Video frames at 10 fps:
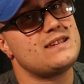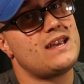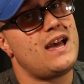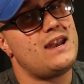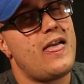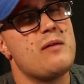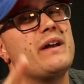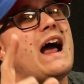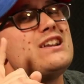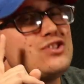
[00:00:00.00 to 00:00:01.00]
set,
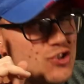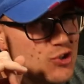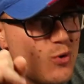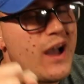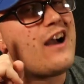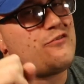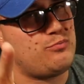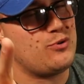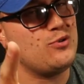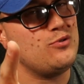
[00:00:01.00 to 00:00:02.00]
but I do have
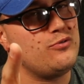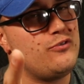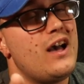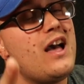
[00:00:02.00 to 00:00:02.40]
proof